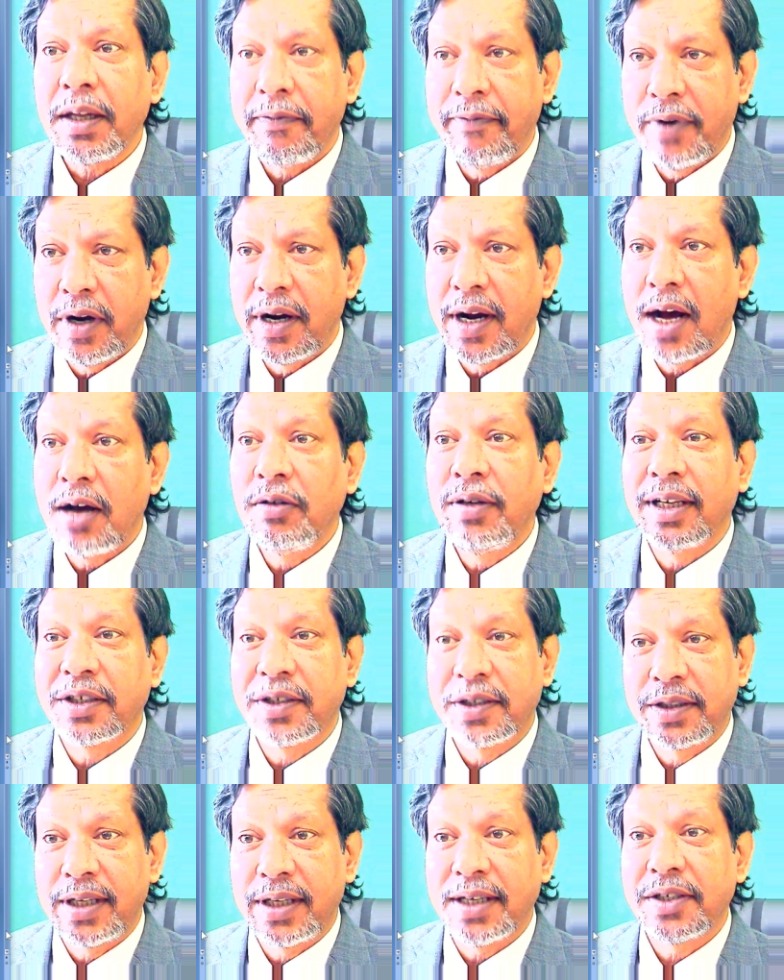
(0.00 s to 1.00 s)
For now,
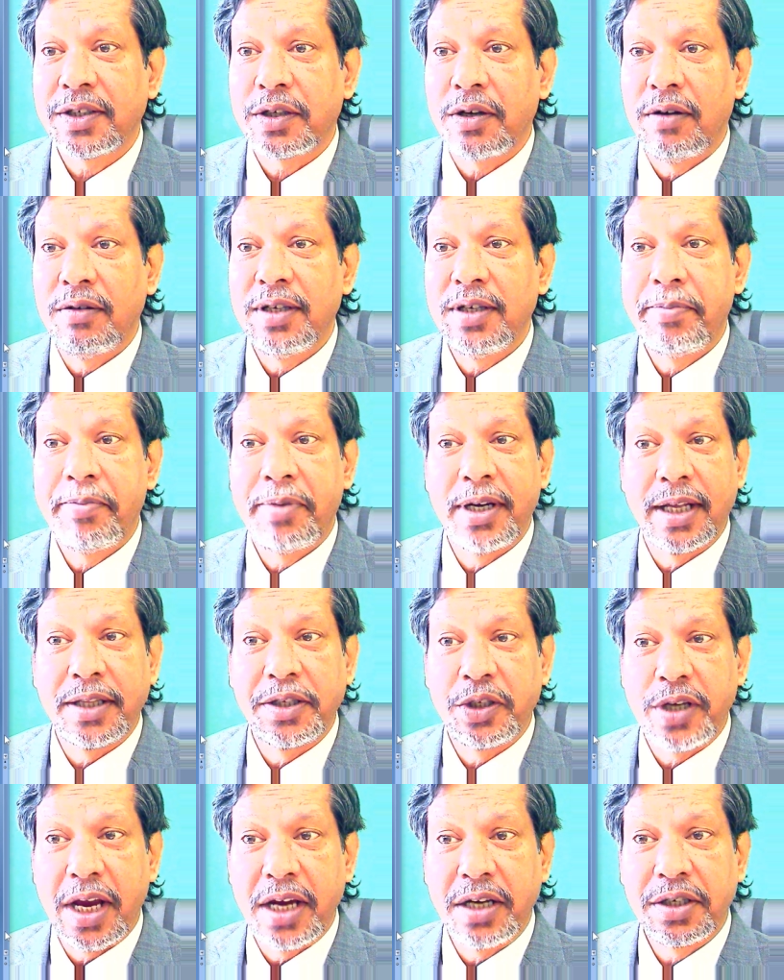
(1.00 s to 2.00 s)
let's test only
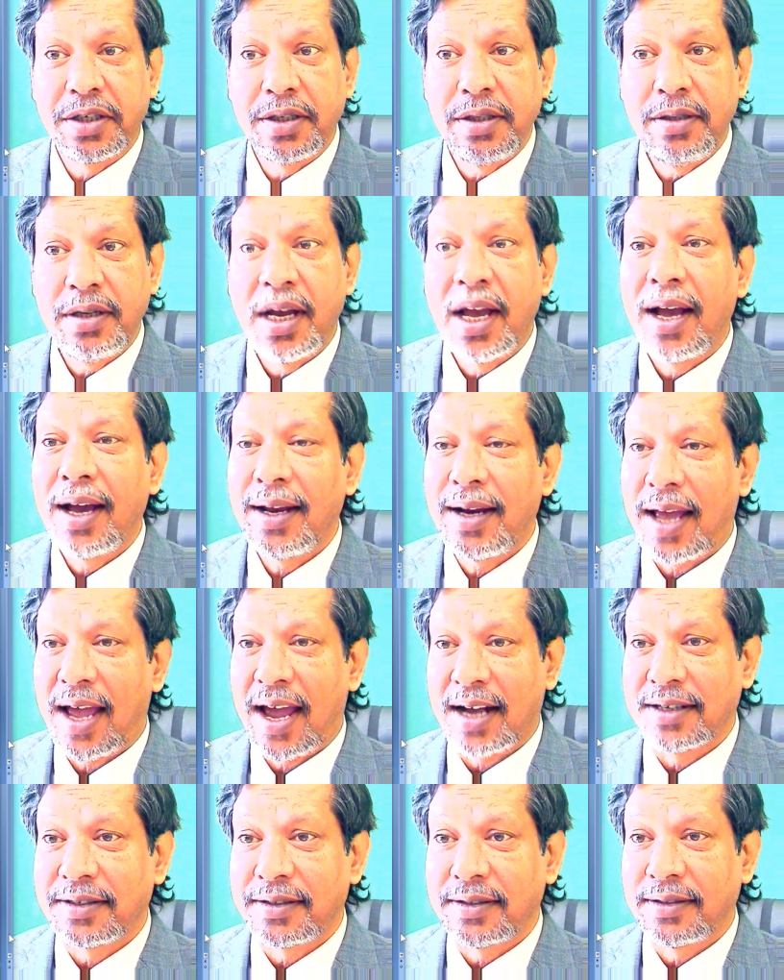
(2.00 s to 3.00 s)
pronunciation
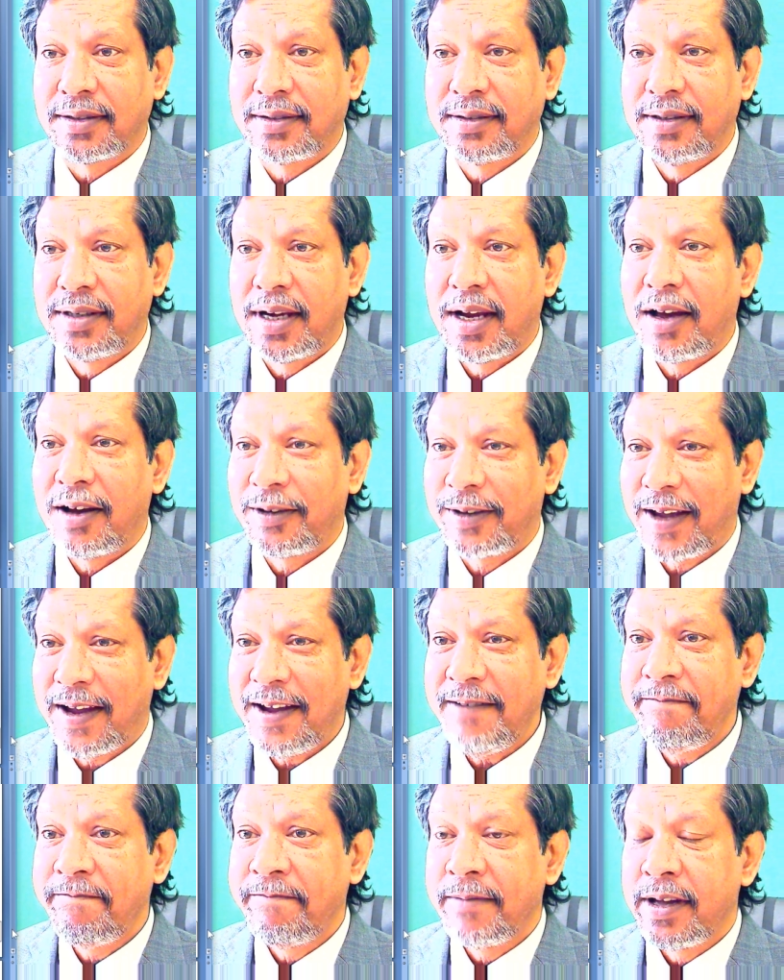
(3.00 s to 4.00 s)
and accent.
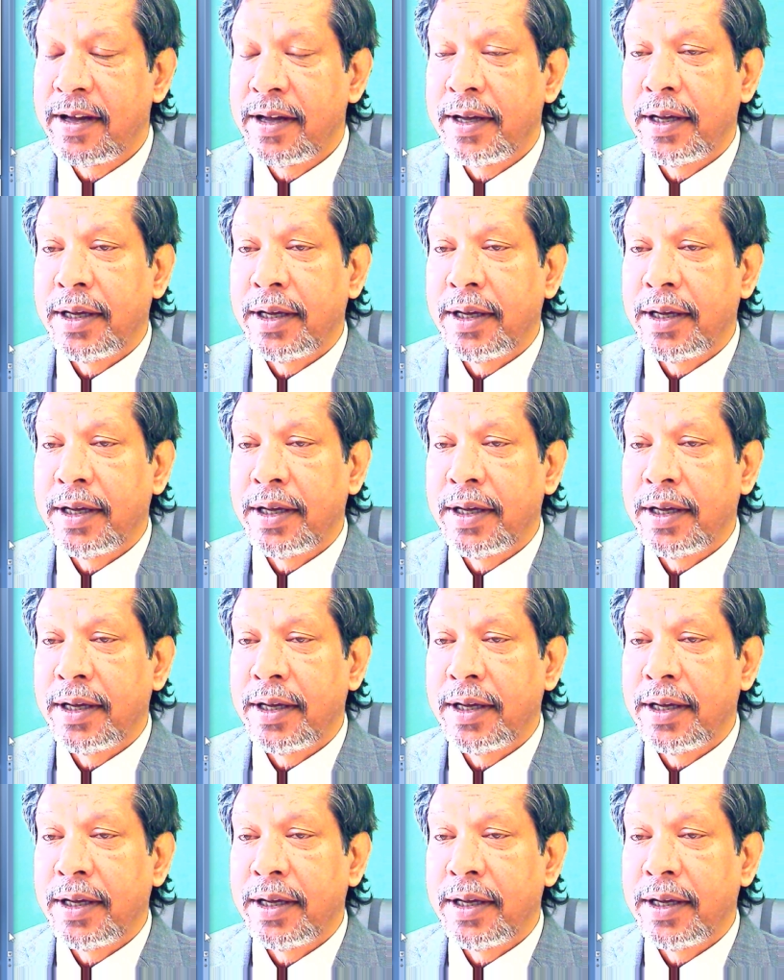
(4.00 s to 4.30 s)
Okay?